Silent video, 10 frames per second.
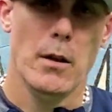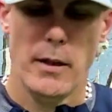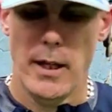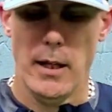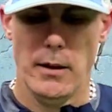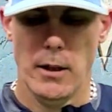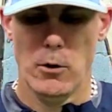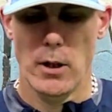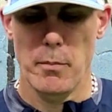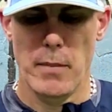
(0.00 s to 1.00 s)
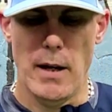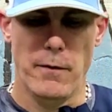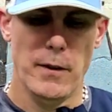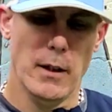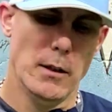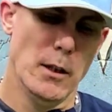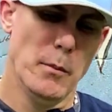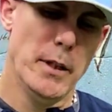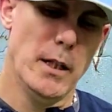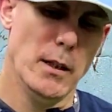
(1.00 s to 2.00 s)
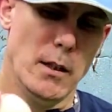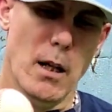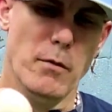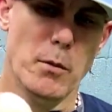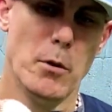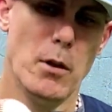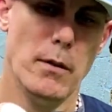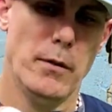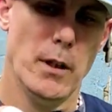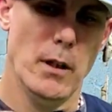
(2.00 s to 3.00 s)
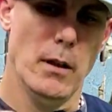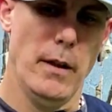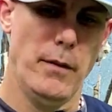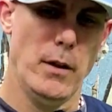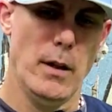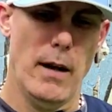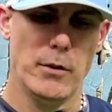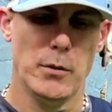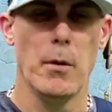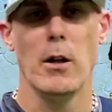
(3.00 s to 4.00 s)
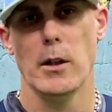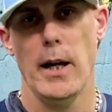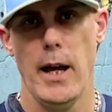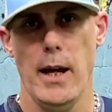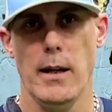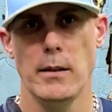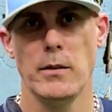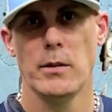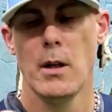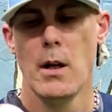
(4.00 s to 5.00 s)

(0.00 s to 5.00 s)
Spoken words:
The grip might feel a little bit uncomfortable if you have smaller hands,